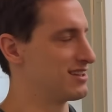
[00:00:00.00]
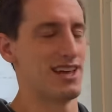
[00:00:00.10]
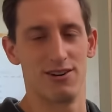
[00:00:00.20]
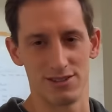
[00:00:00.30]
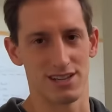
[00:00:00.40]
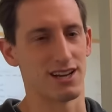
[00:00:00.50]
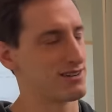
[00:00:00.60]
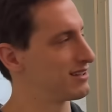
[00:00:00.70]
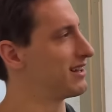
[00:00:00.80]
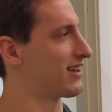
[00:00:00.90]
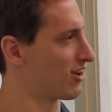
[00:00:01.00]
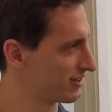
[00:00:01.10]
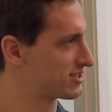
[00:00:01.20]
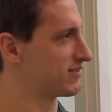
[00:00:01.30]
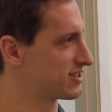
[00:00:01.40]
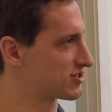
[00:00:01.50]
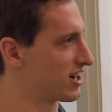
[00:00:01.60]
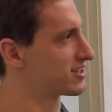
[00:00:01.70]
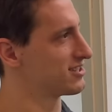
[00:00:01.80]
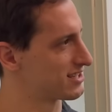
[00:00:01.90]
And that was like, they called SUVs
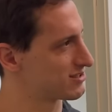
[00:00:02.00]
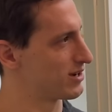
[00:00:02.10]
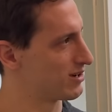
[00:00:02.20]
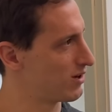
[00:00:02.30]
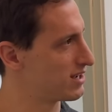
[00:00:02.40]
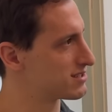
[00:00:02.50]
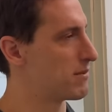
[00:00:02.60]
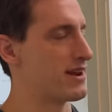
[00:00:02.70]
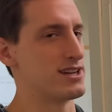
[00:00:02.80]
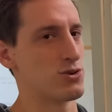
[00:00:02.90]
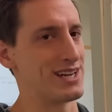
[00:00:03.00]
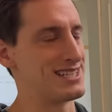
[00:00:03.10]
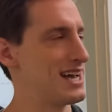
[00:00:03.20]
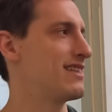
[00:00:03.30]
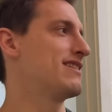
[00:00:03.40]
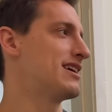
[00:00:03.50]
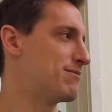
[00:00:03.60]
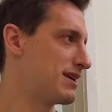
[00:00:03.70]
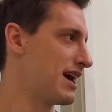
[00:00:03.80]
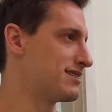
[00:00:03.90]
trucks, and that's the way it was. But then in 2010, the
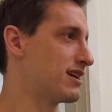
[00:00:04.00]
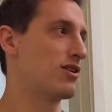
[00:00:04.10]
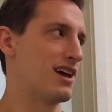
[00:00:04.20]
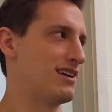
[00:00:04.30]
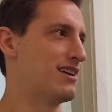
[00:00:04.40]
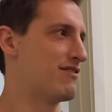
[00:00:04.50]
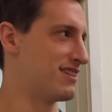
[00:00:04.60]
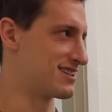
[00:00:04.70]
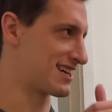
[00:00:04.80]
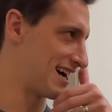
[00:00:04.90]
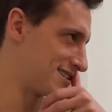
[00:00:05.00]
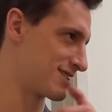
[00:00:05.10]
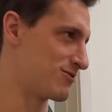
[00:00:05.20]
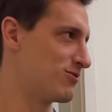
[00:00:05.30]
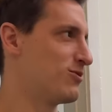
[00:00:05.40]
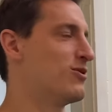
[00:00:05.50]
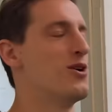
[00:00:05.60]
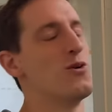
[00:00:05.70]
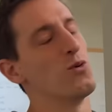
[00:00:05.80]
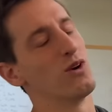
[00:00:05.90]
EPA said, okay, enough of this, guys.
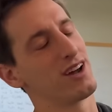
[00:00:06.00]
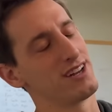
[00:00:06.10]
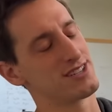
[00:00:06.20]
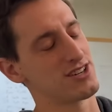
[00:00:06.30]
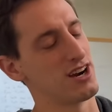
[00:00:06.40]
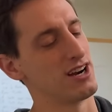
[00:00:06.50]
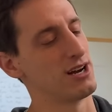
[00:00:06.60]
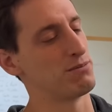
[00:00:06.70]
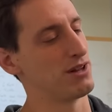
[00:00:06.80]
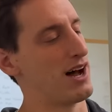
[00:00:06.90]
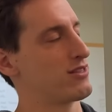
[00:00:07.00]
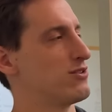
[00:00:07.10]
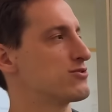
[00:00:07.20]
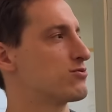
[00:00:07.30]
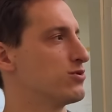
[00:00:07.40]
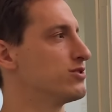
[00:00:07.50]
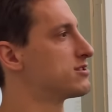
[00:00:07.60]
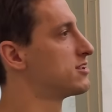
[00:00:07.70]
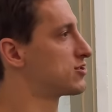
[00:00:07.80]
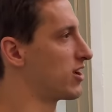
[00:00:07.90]
We're going to start applying those rules to
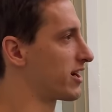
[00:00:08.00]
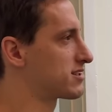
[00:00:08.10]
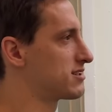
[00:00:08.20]
trucks.